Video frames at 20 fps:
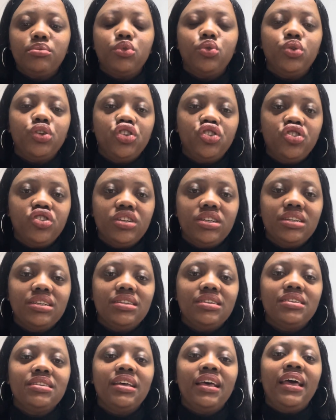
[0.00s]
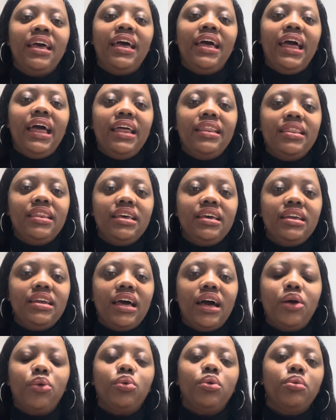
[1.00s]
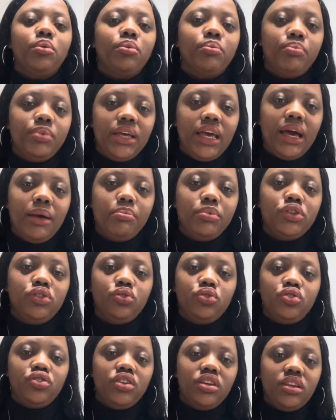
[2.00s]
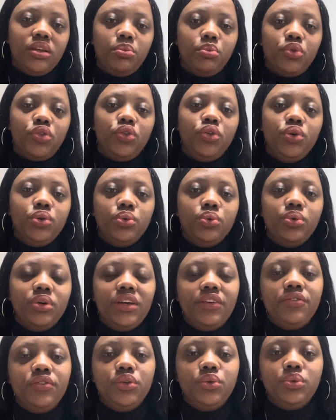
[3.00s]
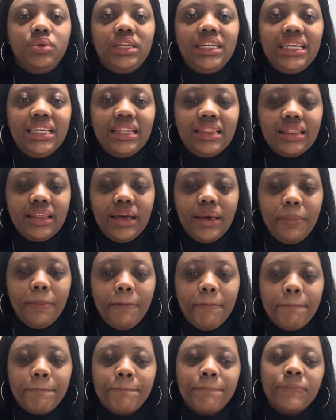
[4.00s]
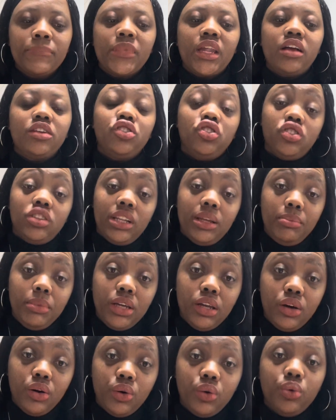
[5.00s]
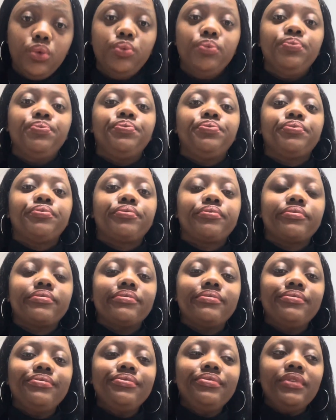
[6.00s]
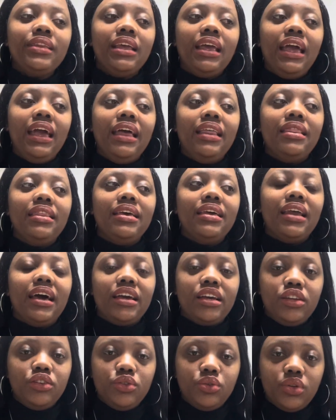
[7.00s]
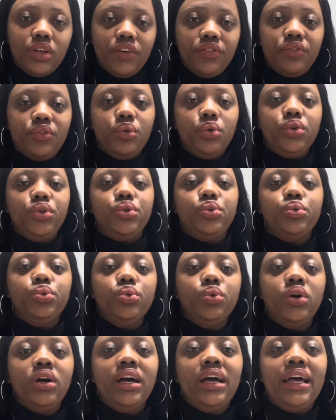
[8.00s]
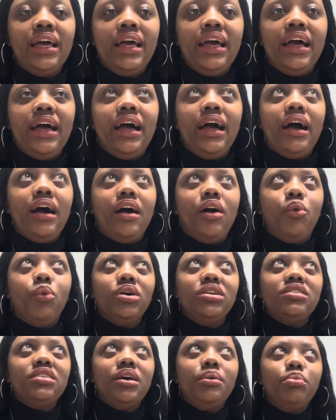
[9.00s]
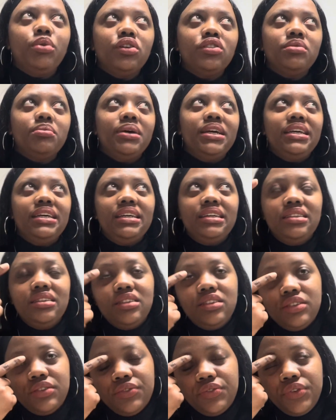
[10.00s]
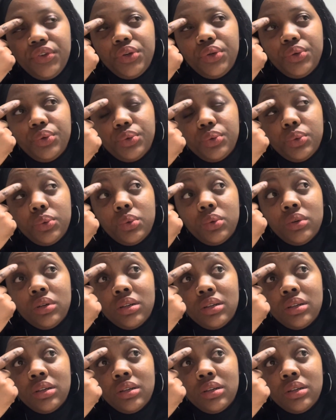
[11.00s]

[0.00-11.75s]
questions, and then I will be happy to share them with you. If you need them, just let me know and then I can do that for you. Once I passed my interview,